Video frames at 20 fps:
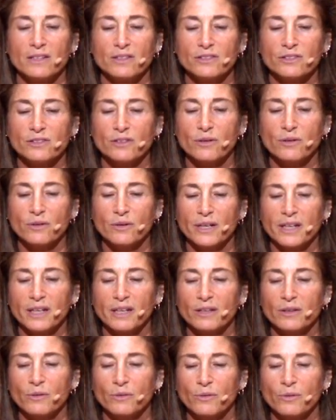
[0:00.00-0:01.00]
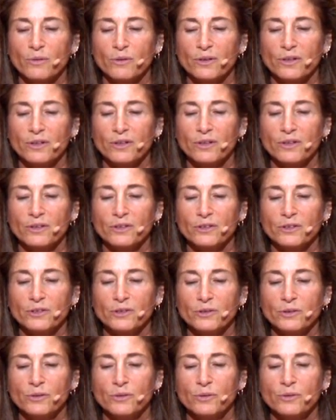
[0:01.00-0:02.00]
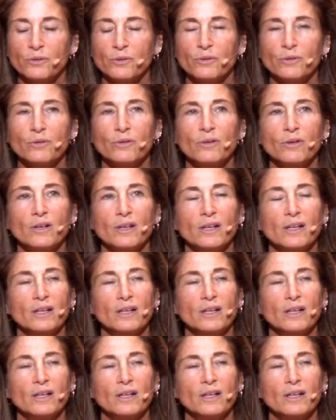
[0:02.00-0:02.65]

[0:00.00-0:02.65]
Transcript: So in order to